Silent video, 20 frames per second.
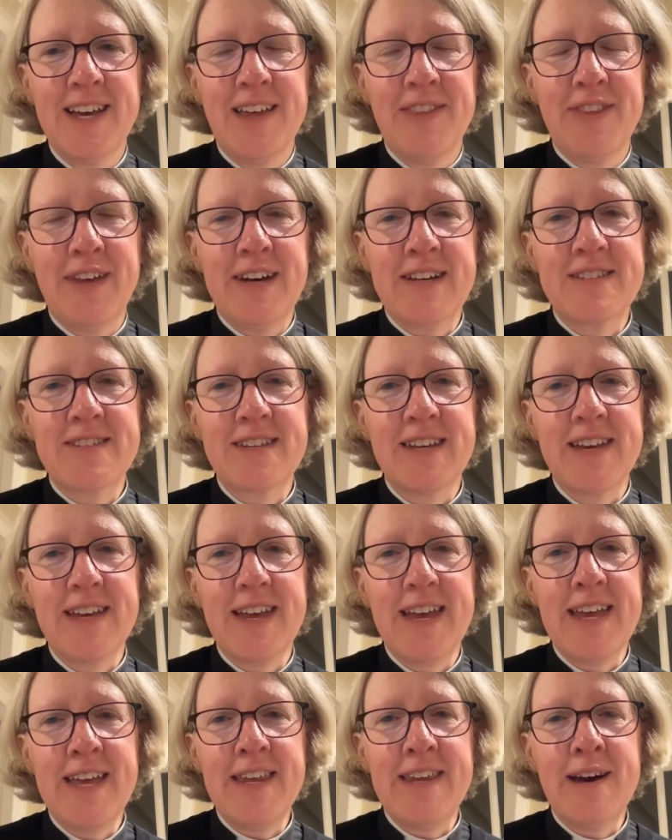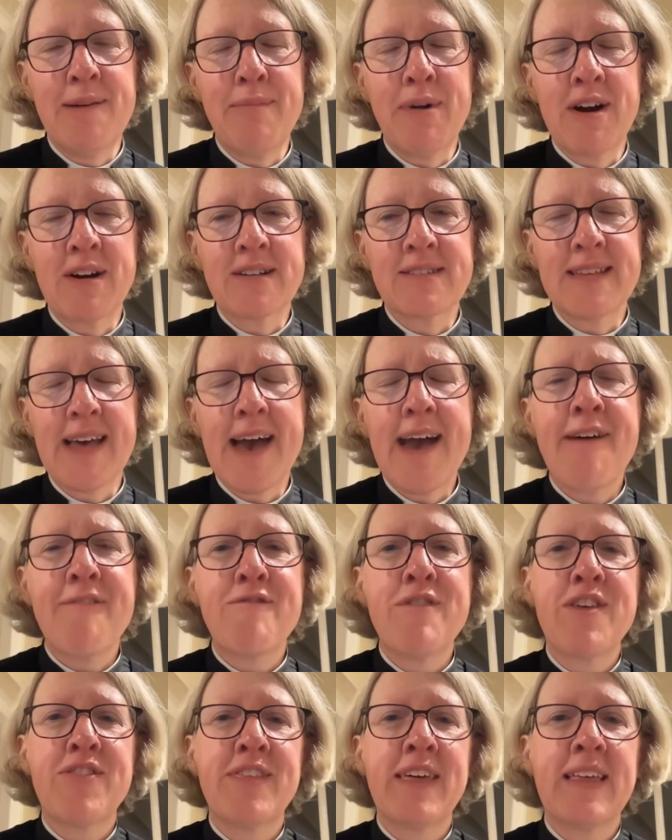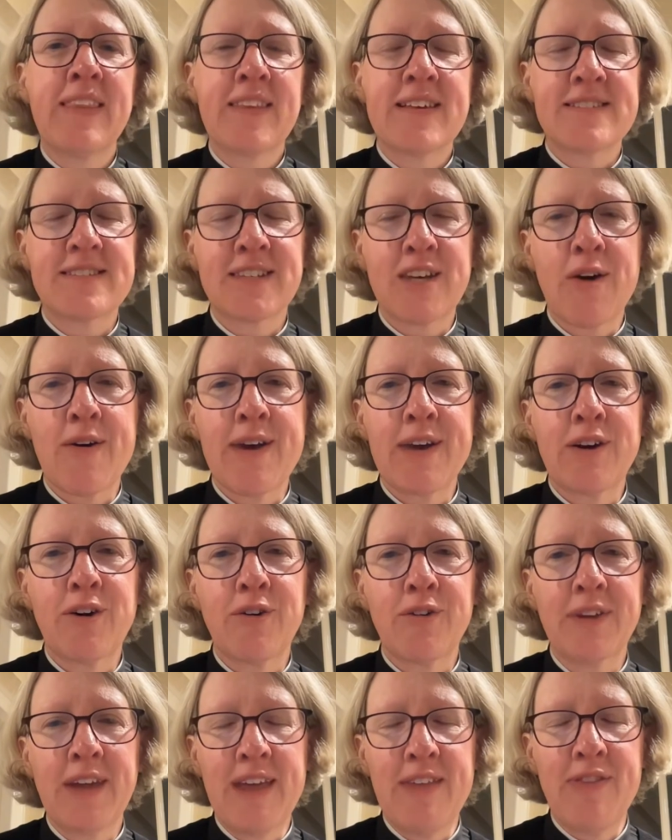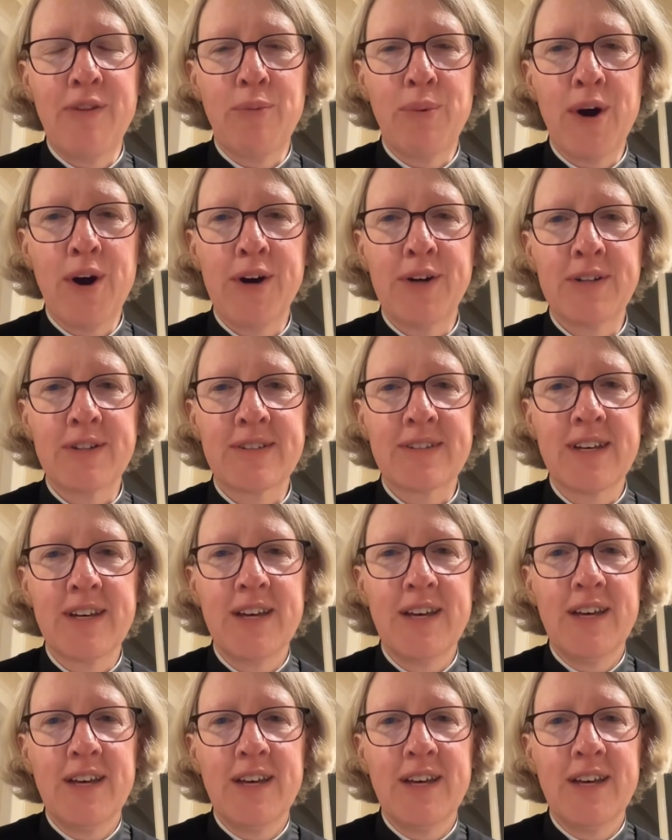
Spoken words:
that in amongst everything that's going on in the world,